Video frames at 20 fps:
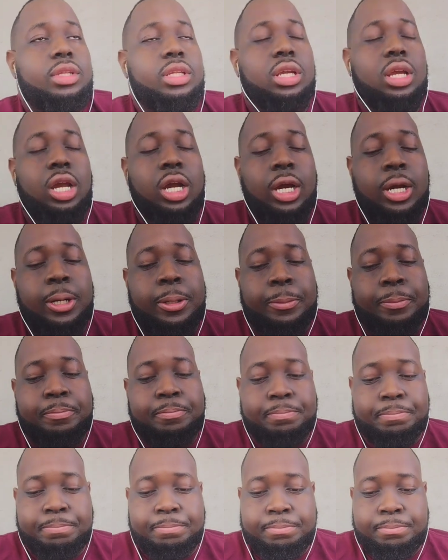Um,
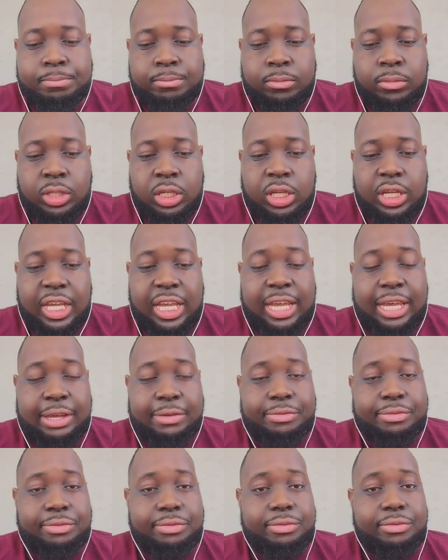
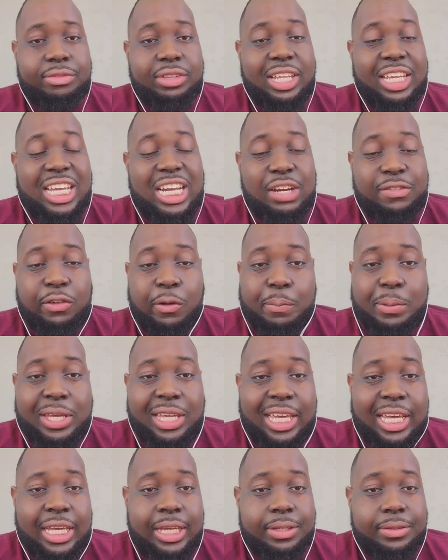if the
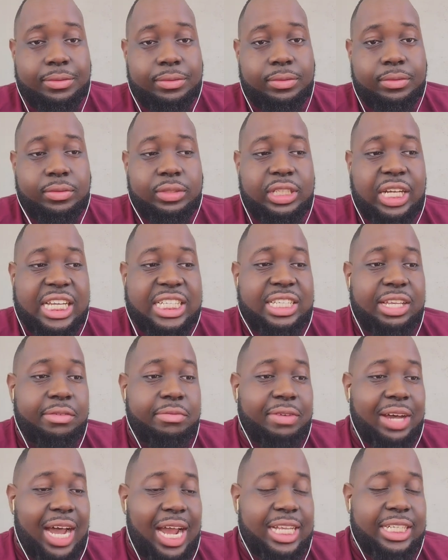NFLPA is
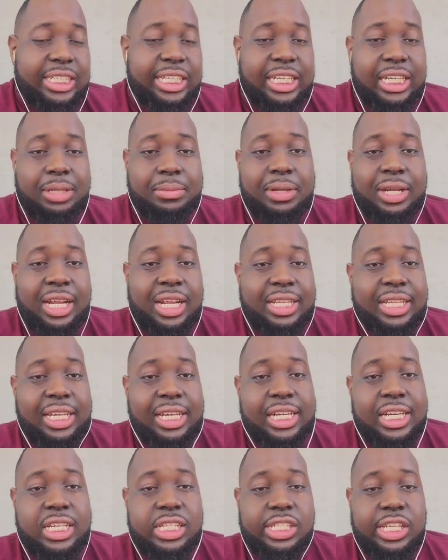advising him anything
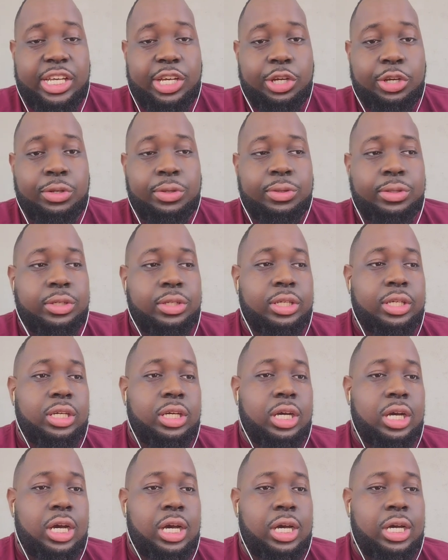in his ear
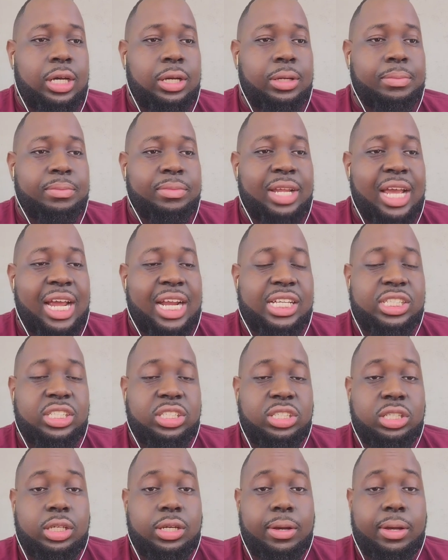um,
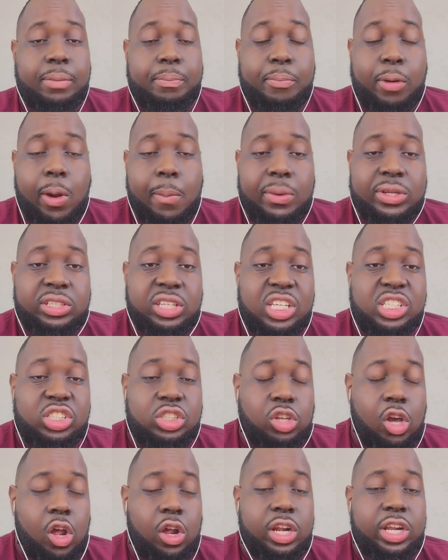that's purposely
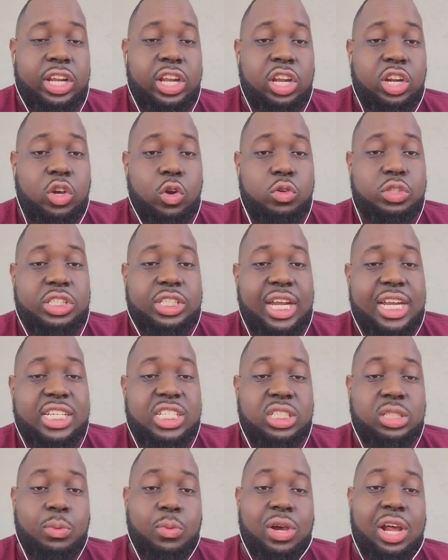stalling the
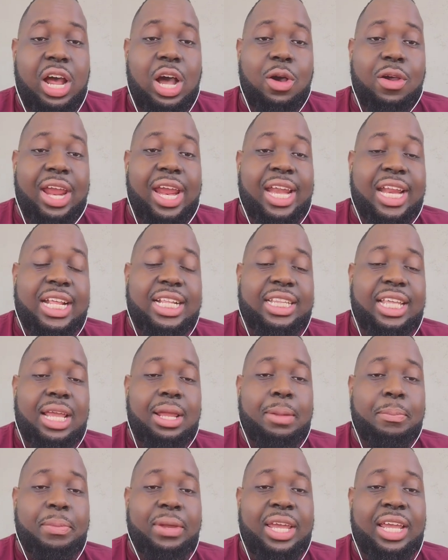negotiations without
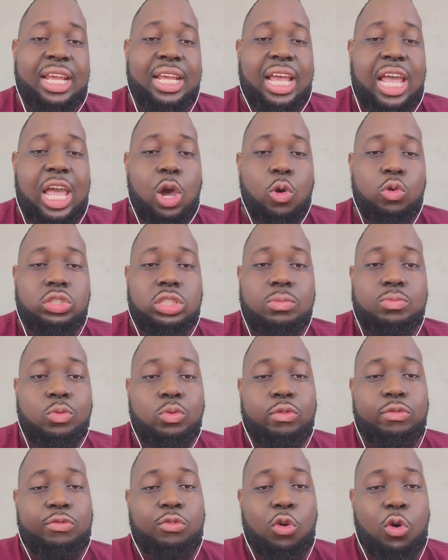anything being held to
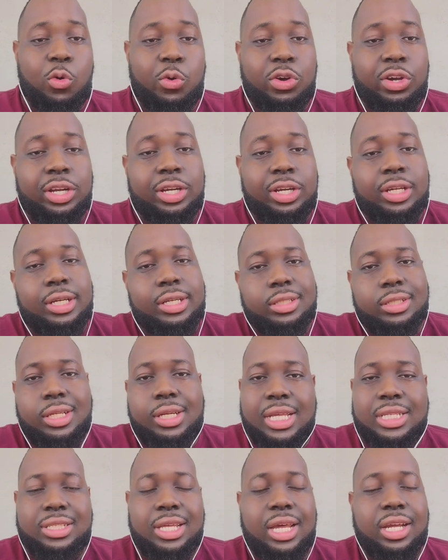move forward, then
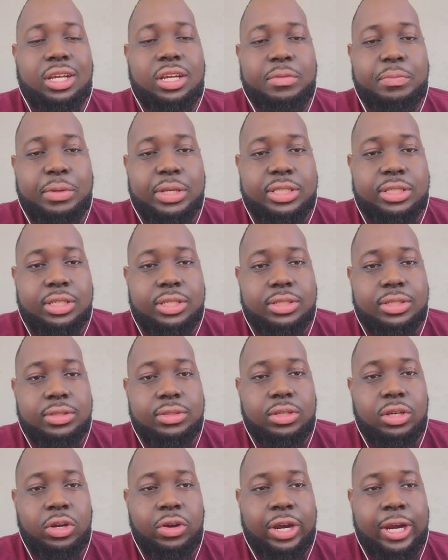that's not good business.
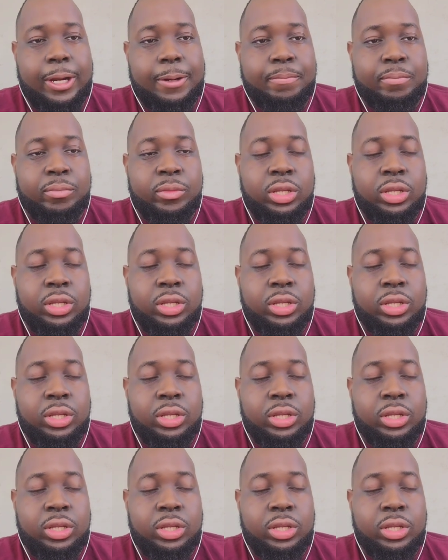All right.